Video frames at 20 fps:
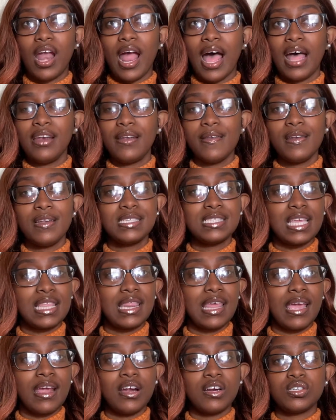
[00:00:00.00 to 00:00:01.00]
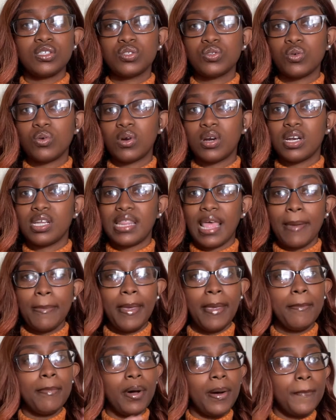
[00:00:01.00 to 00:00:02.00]
I noticed at the hair store they be
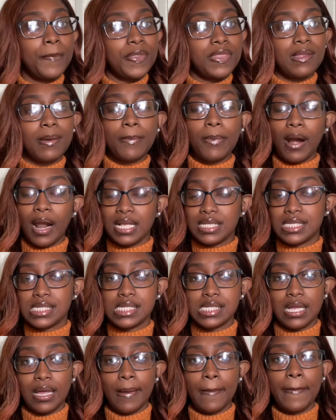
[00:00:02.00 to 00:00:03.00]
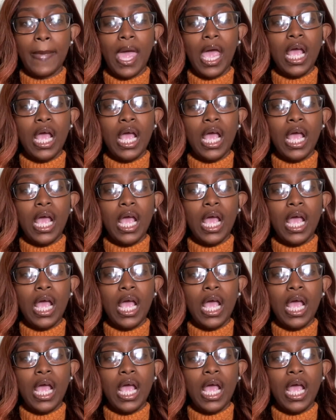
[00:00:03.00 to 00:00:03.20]
bumping the prices up.